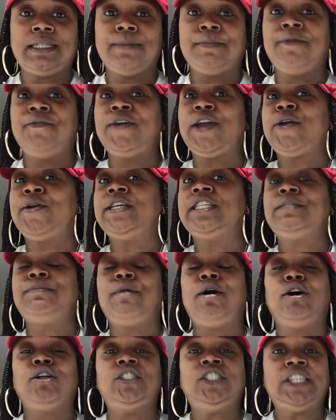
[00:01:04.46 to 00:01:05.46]
I'm a very
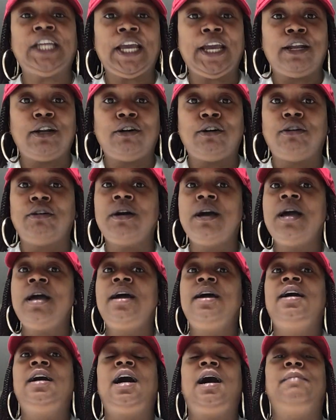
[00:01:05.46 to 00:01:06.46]
small channel.
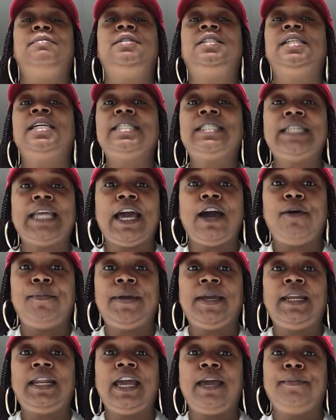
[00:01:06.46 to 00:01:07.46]
I'm just now
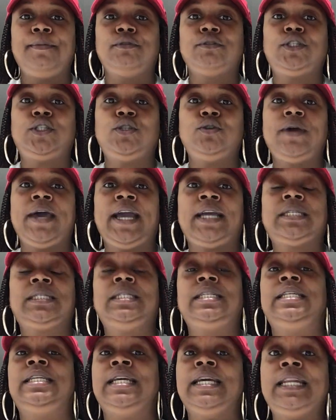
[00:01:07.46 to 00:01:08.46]
being able to
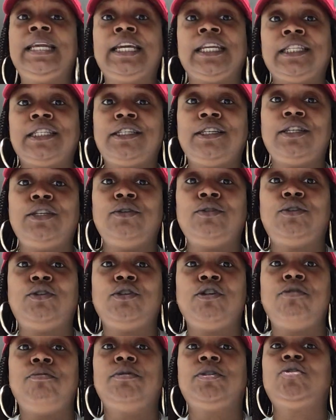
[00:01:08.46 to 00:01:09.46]
actually get into
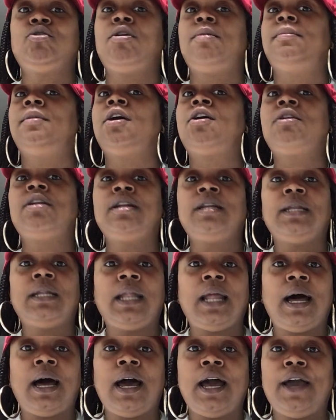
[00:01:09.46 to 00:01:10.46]
YouTube, so I'm learning a
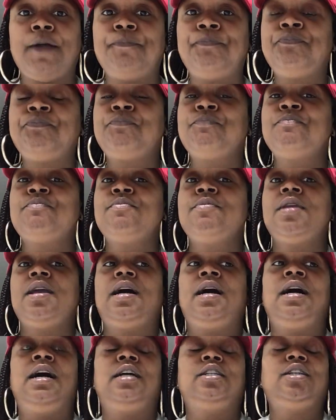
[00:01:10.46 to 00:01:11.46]
lot,
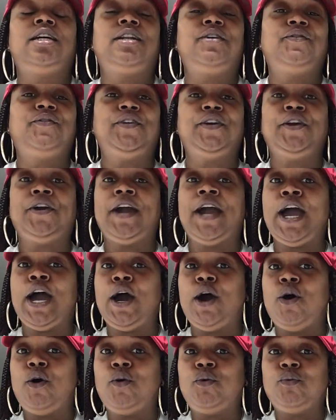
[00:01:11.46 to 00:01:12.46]
trying to figure
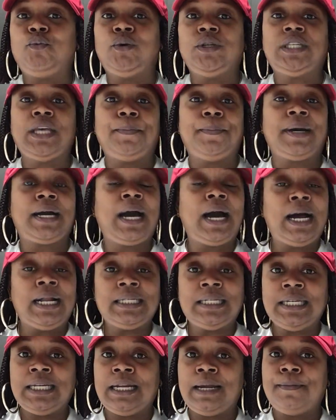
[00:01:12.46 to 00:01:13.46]
out what type of
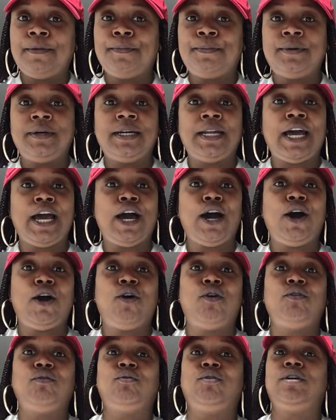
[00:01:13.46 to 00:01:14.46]
content I'm going to put
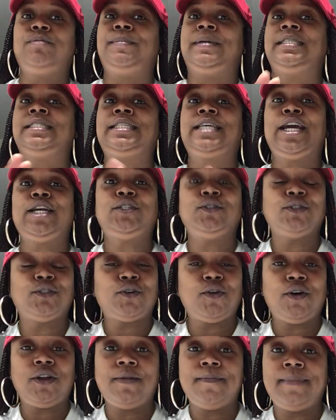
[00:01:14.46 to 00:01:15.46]
out, what my schedule is
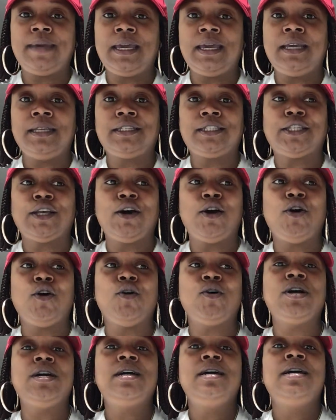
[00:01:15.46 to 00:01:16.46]
going to be.
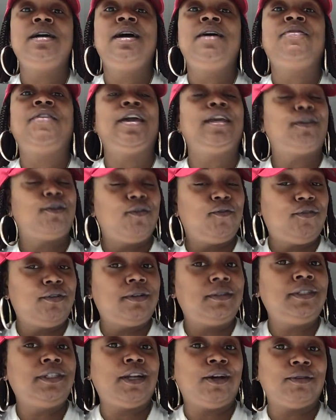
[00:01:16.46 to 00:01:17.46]
So thank you
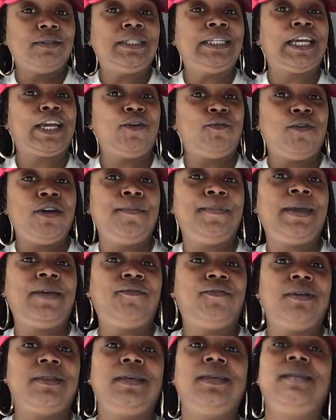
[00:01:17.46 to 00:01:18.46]
for, you know, sticking with me
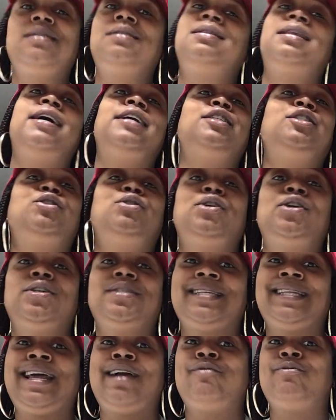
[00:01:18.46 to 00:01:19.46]
for these last 2
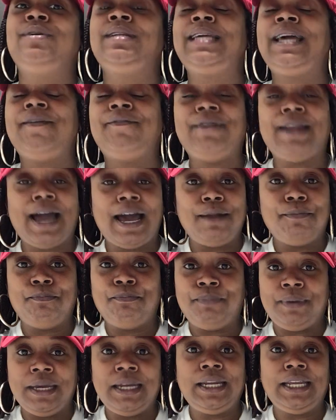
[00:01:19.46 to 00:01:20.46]
years that I really have
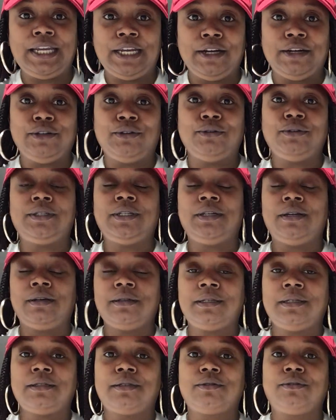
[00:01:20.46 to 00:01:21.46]
not been here due to
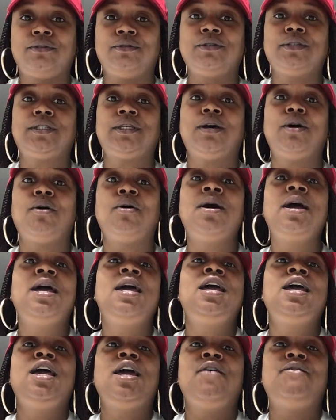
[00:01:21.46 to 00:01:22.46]
nursing school. So
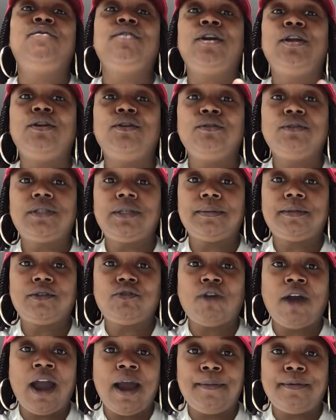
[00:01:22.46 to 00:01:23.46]
if you're a new
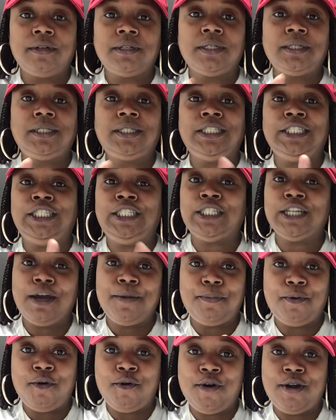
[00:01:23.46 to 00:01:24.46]
subscriber,
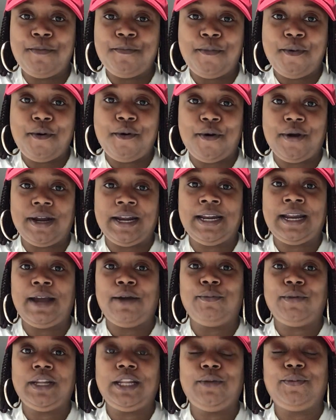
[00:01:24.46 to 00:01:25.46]
jump on board, and I
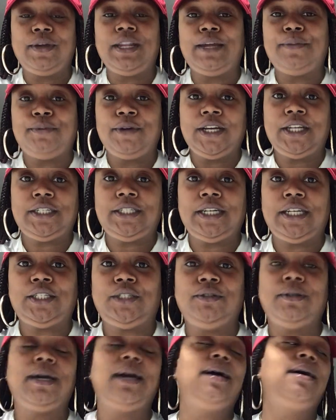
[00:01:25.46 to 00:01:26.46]
really, really
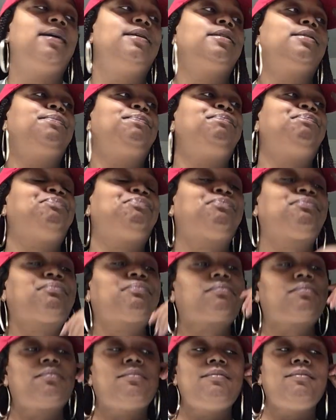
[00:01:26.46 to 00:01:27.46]
appreciate you guys.
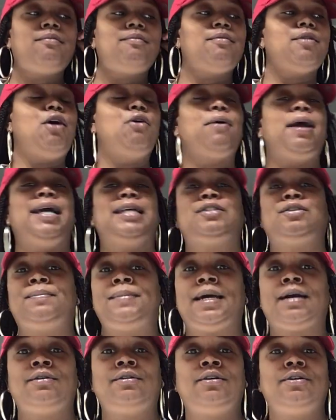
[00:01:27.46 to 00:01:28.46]
Okay, so I'm
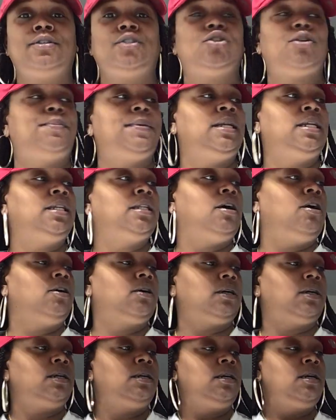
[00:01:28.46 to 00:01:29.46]
not going to hold you up any
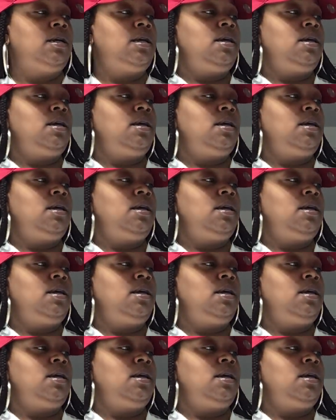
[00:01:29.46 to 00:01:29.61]
longer.